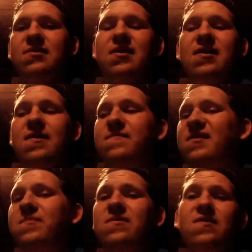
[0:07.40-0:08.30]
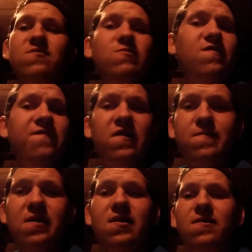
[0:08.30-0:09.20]
Today I'm dipping on the
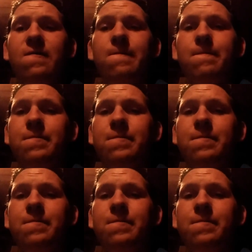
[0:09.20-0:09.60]
welfare bear,